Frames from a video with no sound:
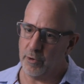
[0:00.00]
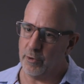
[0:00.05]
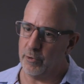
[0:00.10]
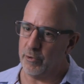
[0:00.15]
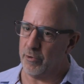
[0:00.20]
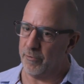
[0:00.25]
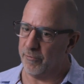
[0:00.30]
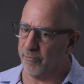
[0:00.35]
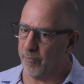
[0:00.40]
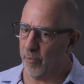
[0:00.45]
you go
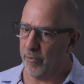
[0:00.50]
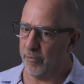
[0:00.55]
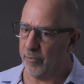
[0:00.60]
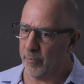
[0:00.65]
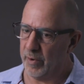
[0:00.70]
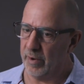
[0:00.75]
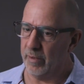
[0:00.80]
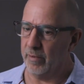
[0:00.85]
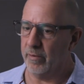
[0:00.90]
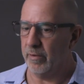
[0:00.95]
to your
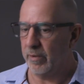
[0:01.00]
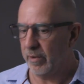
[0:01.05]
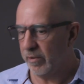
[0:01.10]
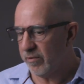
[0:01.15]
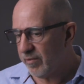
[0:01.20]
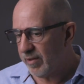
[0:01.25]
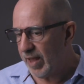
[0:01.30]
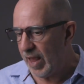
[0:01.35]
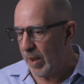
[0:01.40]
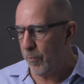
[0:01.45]
fourth wheel,
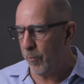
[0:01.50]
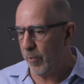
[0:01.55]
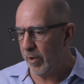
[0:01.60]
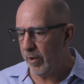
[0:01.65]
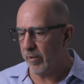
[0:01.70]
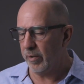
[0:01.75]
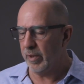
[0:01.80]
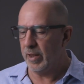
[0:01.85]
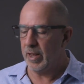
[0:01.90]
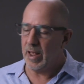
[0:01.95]
escape
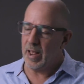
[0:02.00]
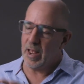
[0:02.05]
wheel.